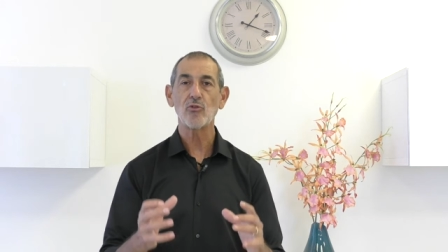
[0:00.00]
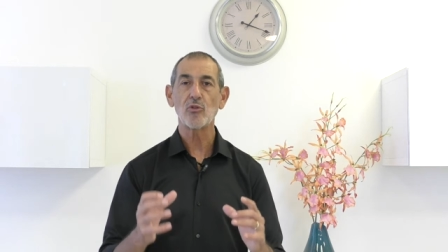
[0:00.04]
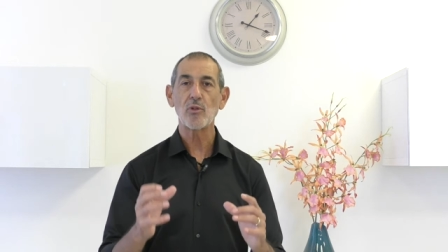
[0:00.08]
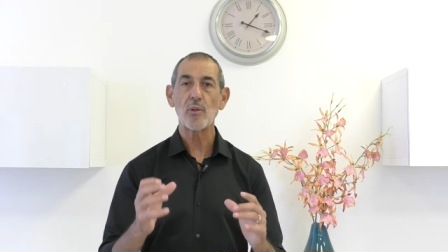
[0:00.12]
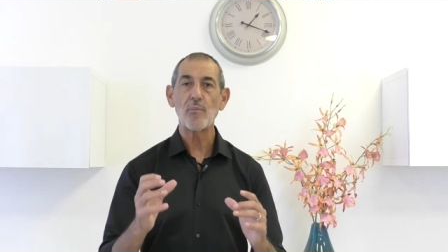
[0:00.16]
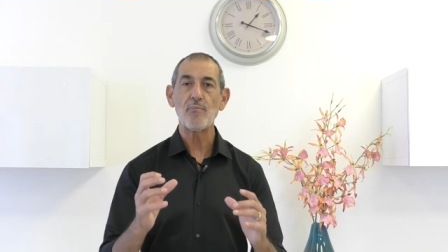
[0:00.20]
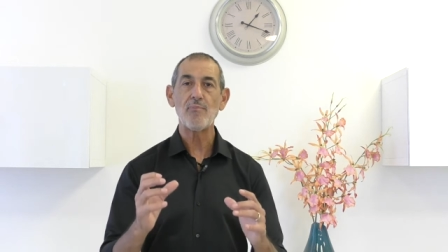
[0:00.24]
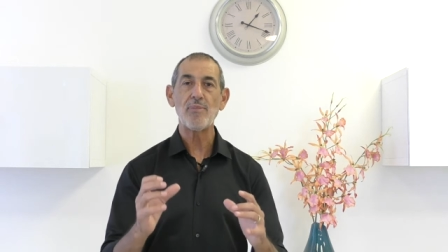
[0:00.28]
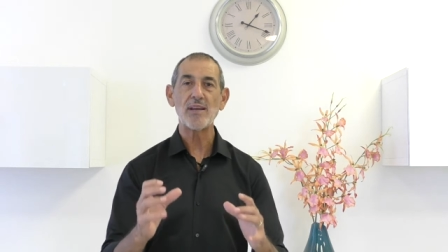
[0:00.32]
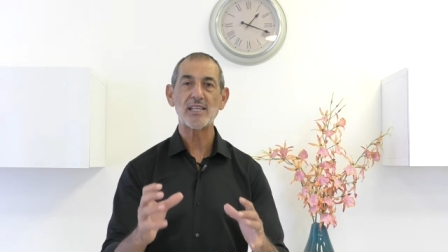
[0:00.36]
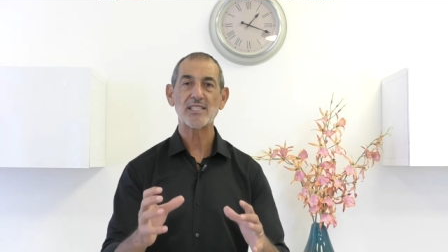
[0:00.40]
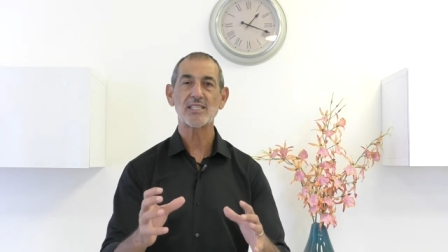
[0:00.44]
the
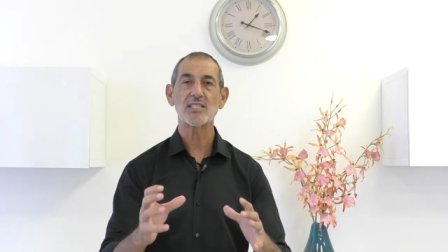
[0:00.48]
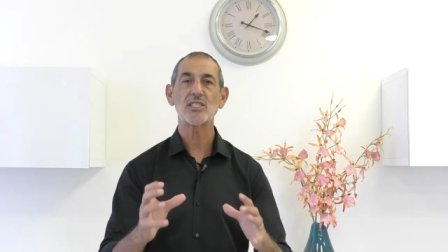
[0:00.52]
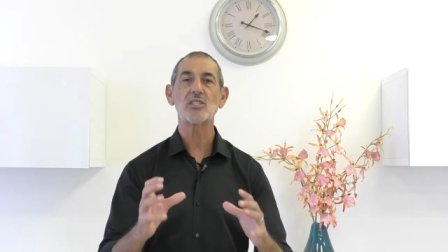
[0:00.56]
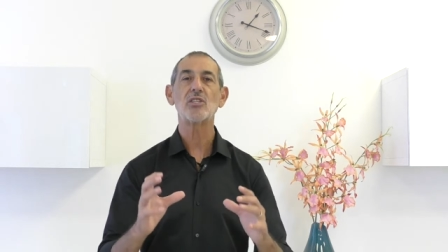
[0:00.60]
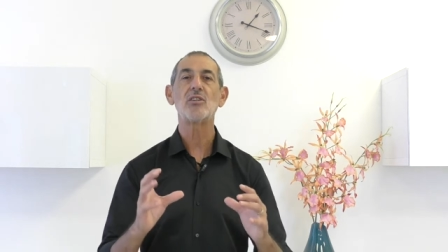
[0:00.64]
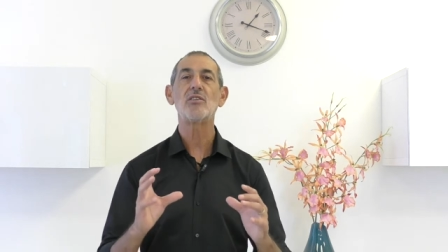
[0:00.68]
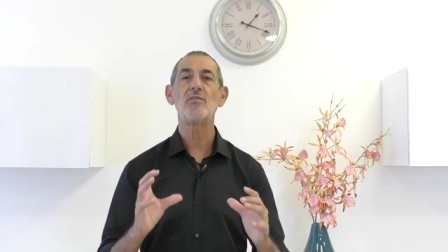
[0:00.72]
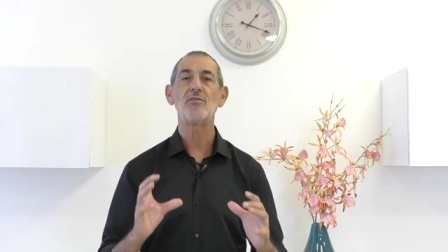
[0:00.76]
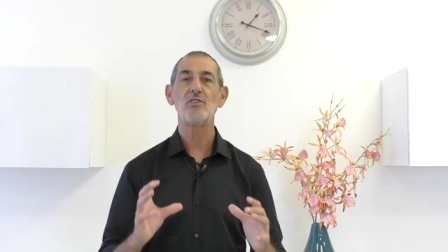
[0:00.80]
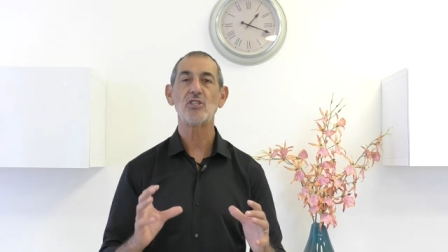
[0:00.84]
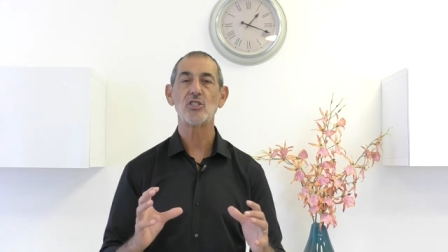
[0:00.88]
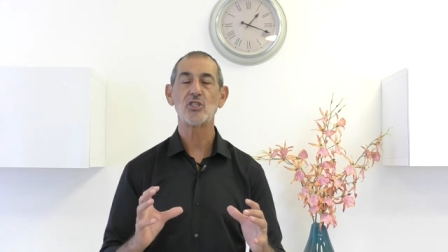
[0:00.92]
best
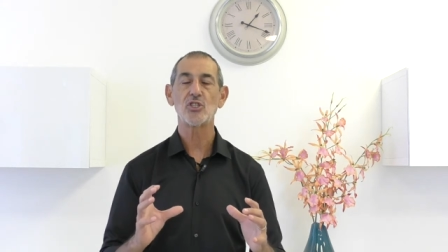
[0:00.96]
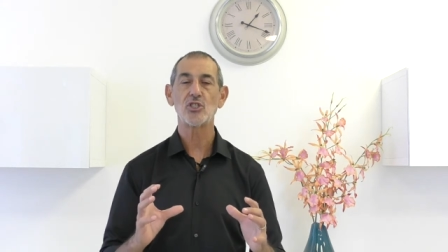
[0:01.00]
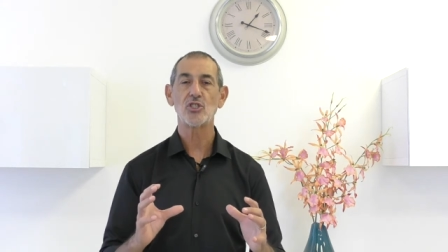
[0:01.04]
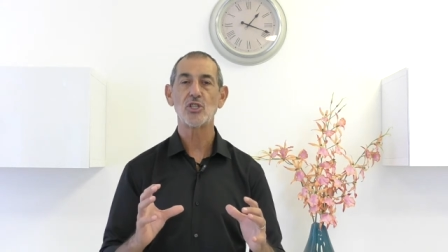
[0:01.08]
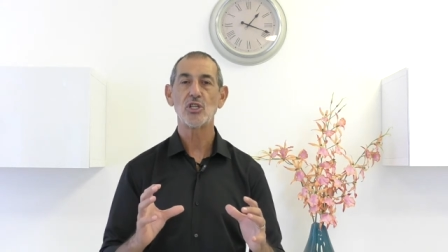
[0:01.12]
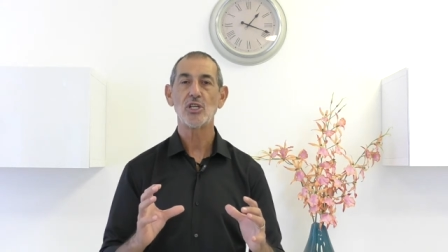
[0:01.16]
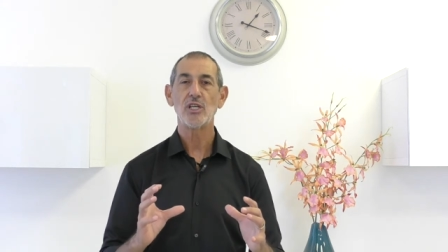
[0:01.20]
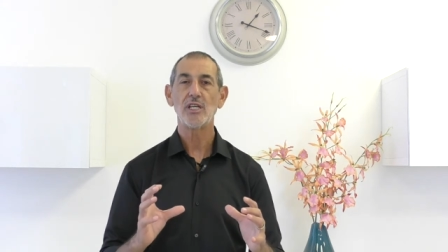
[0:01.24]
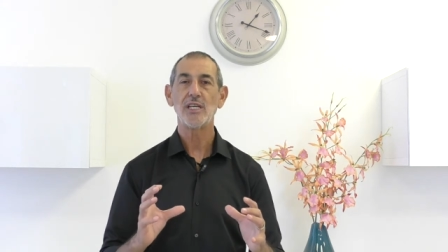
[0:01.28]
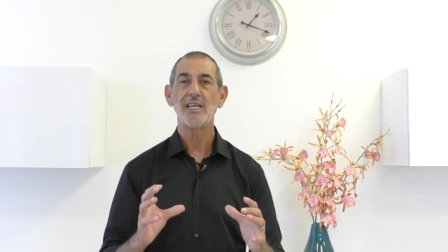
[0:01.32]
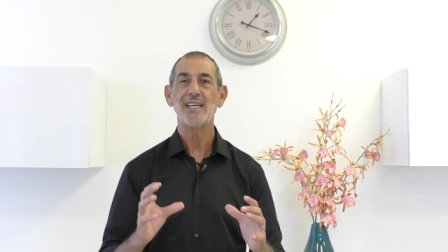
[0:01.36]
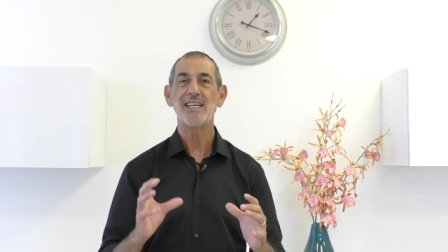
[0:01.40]
service
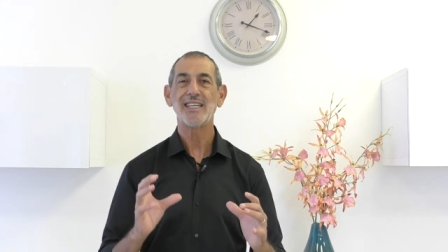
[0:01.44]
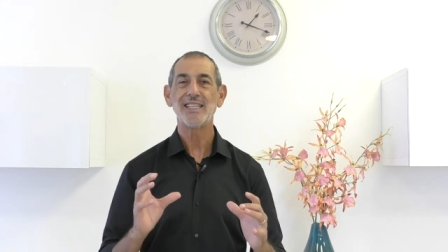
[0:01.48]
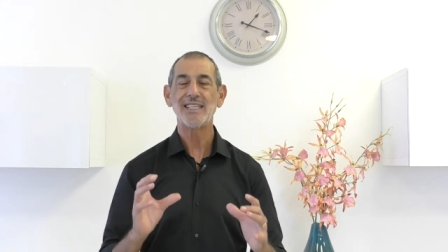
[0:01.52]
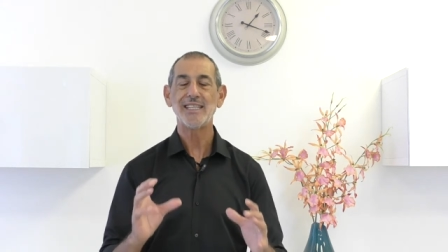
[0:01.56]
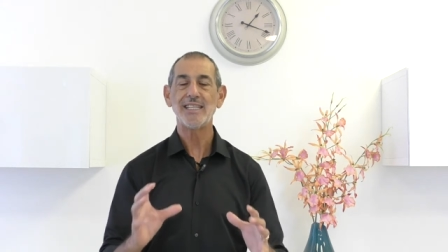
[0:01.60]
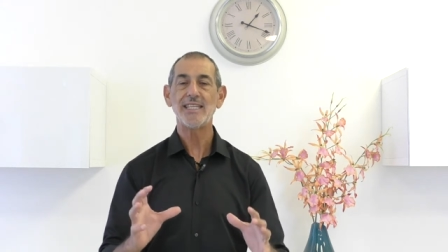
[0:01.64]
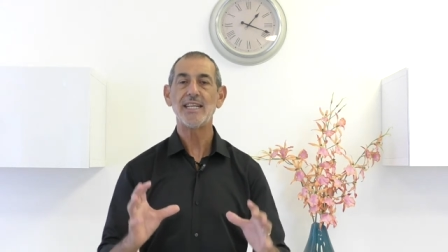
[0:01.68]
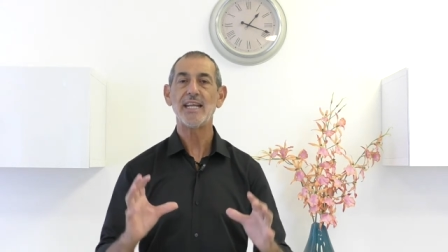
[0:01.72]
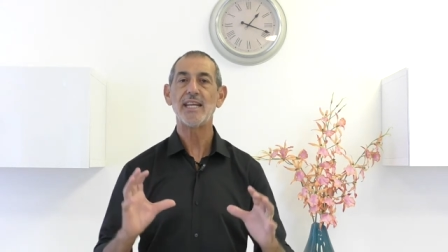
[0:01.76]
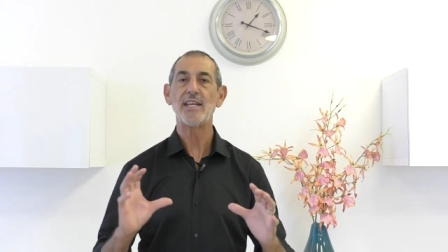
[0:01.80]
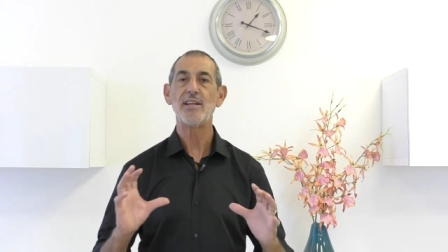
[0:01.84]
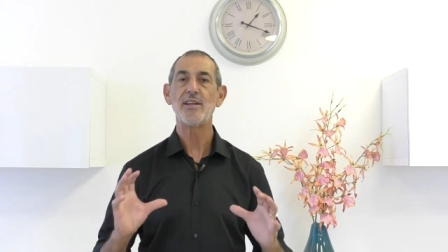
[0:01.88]

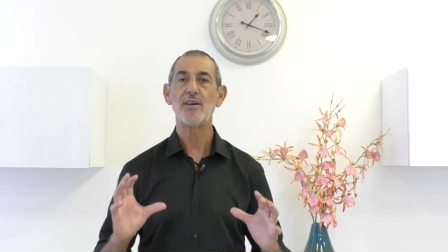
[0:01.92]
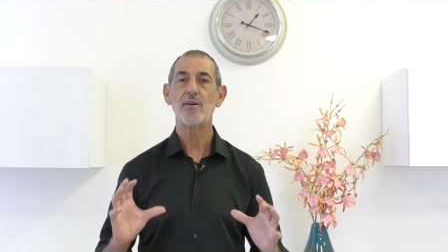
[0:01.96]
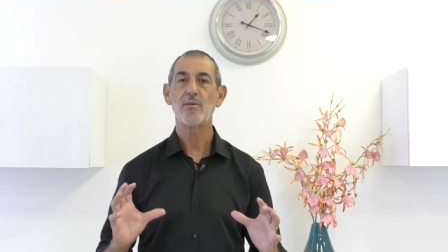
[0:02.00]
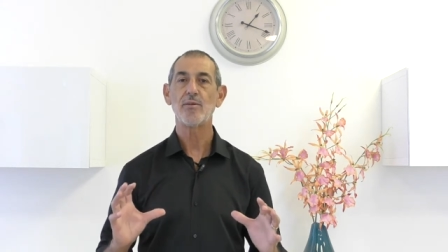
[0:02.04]
needed.